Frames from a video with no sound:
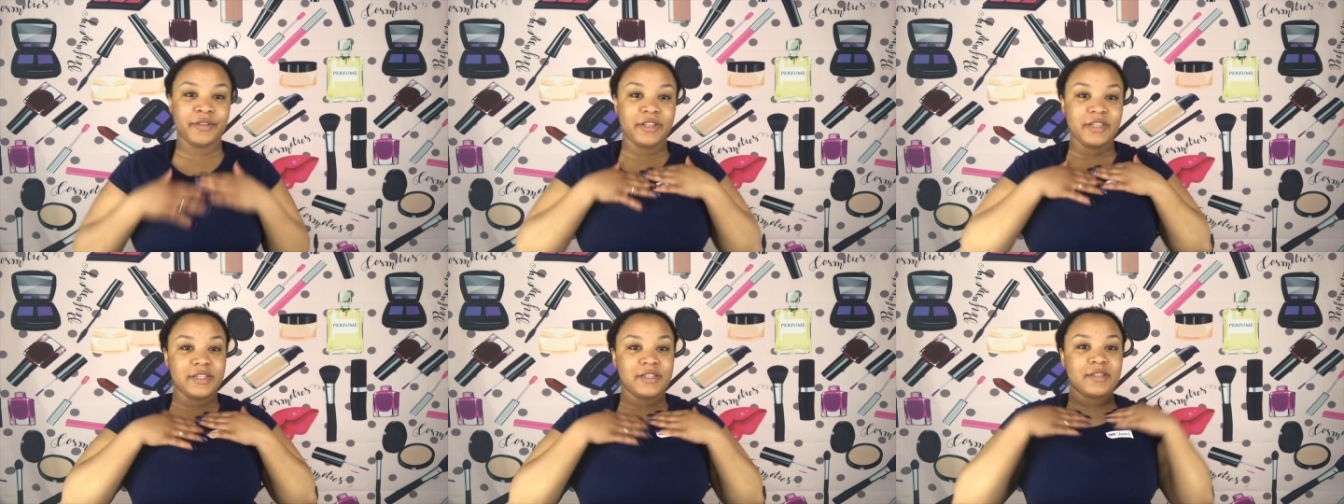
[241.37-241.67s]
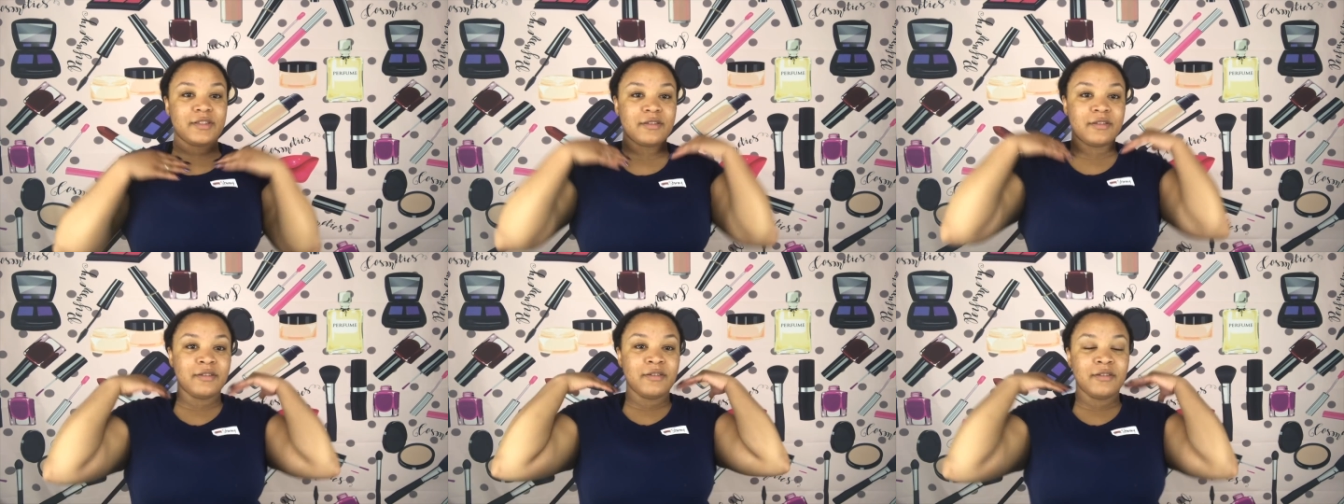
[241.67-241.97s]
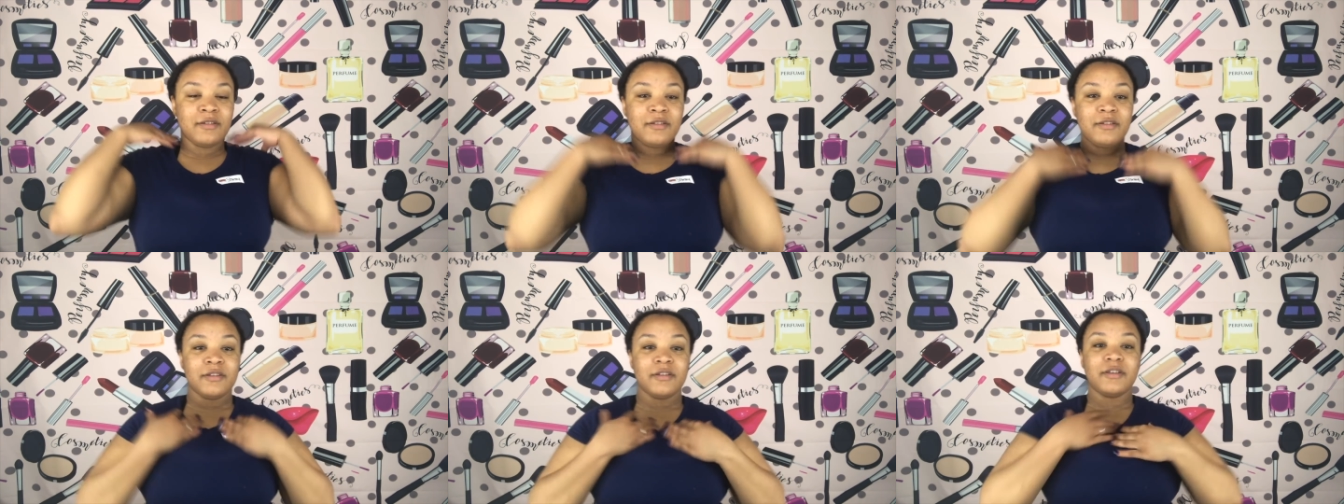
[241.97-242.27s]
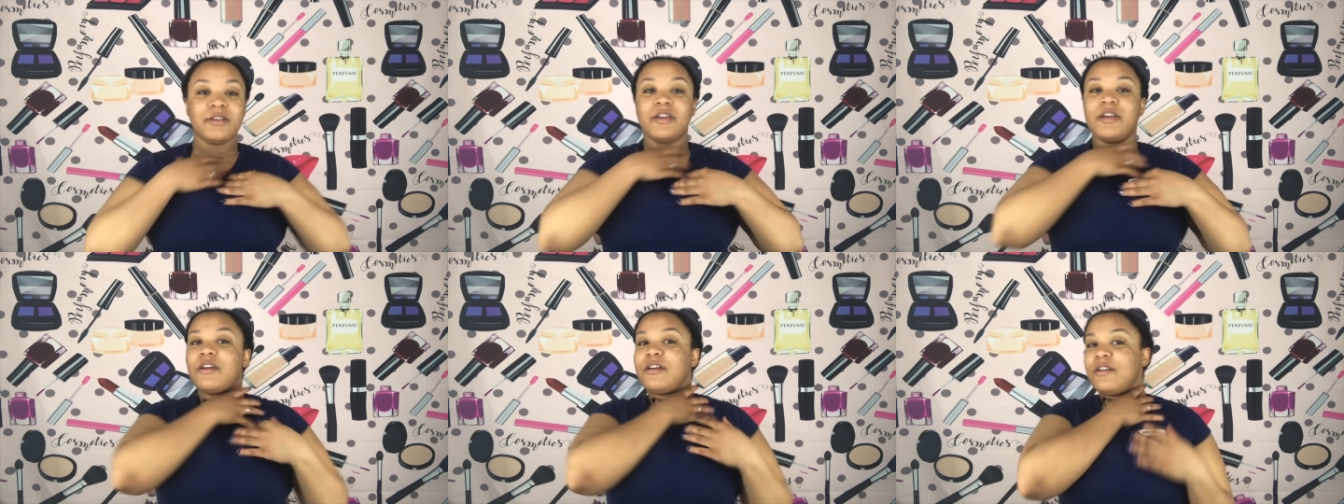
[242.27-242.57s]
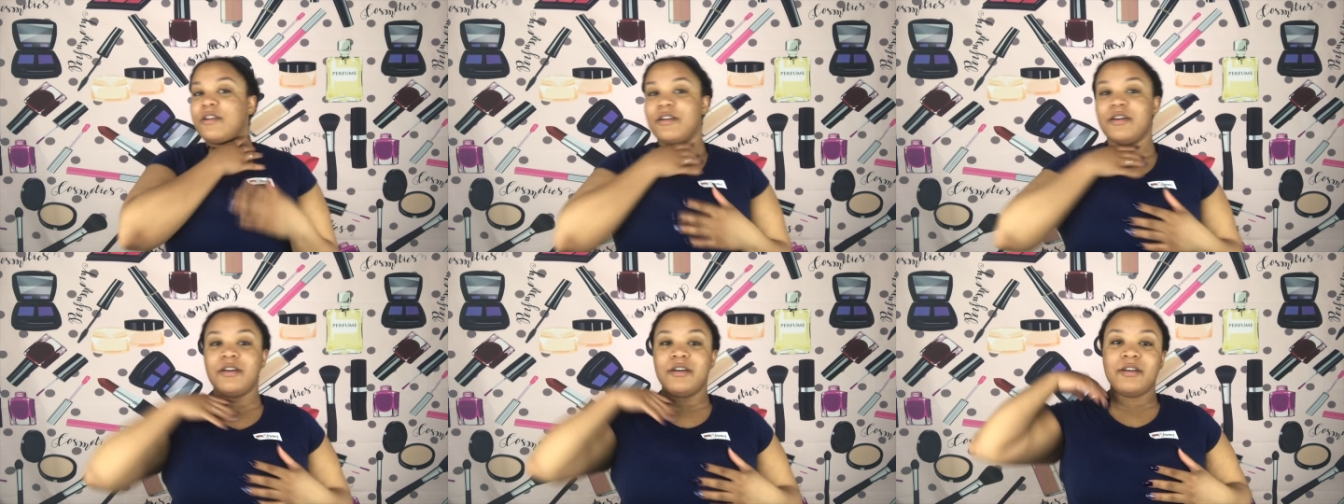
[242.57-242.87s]
This
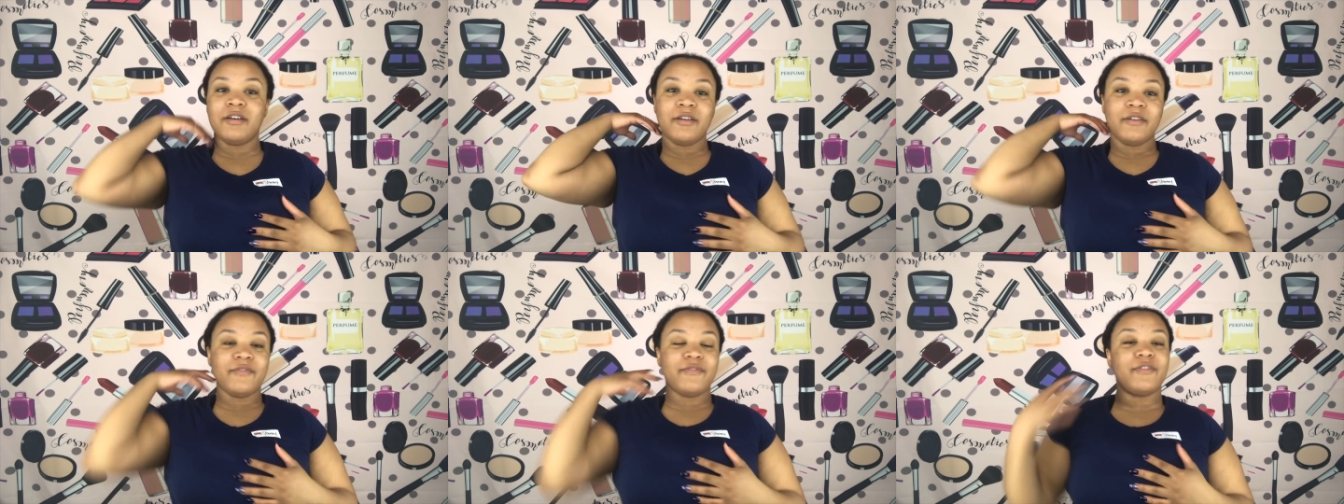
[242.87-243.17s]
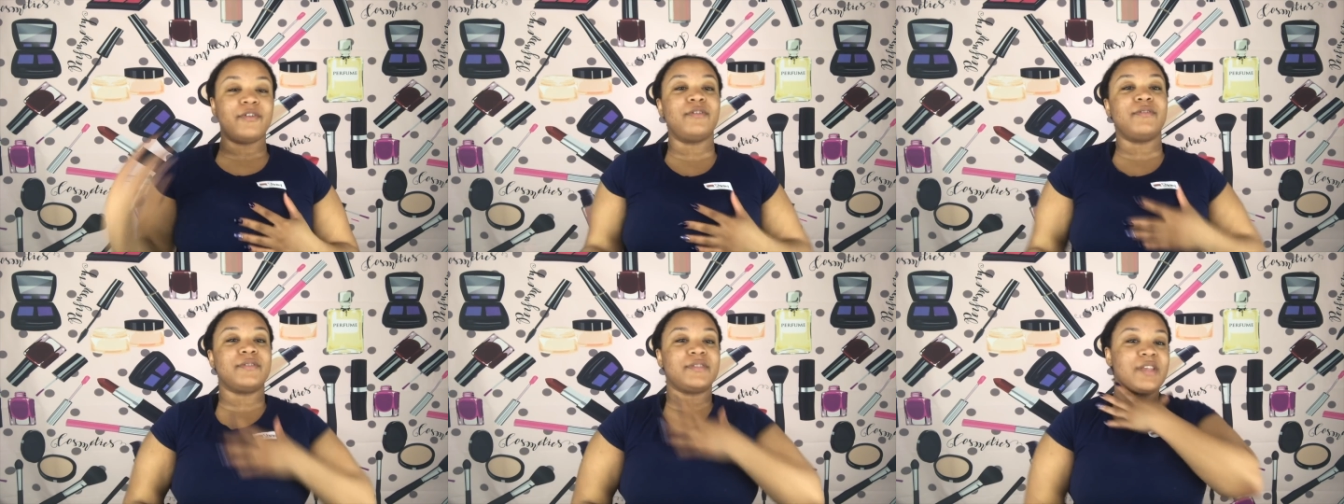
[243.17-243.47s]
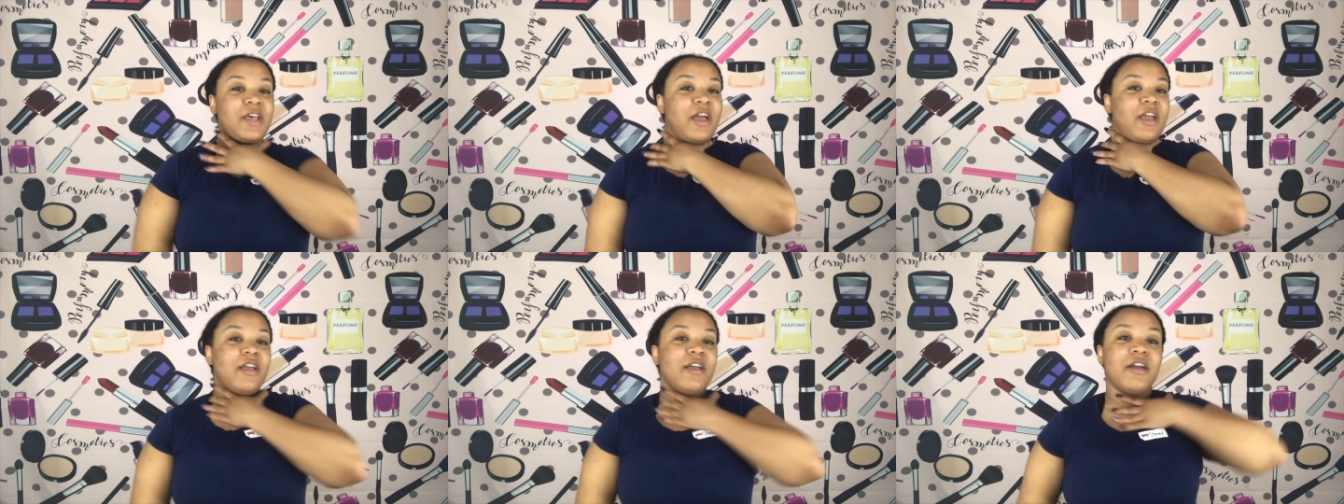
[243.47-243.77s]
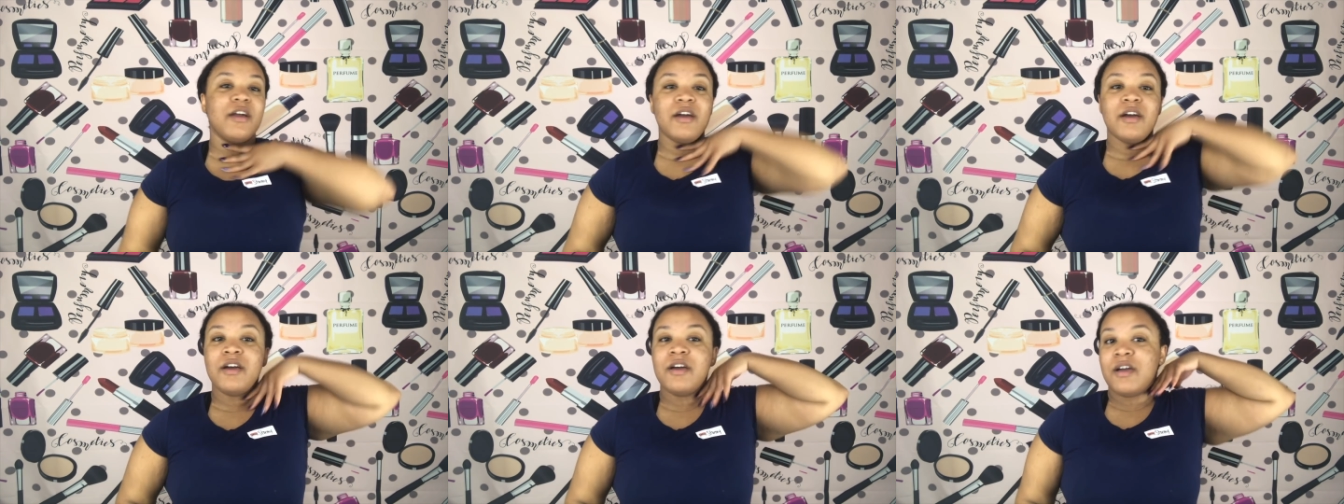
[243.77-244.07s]
area feels like